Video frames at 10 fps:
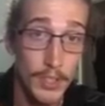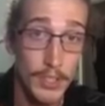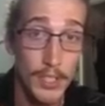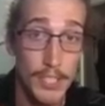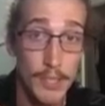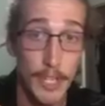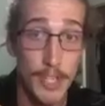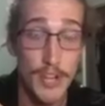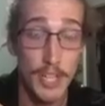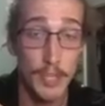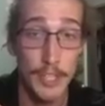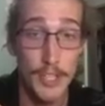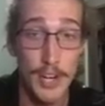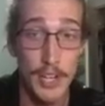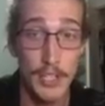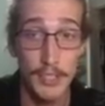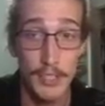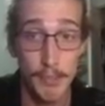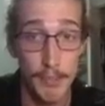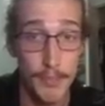It's a big struggle.
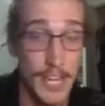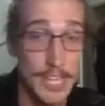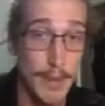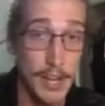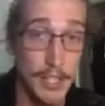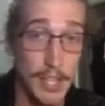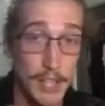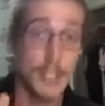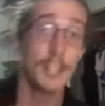Chest parallel, start to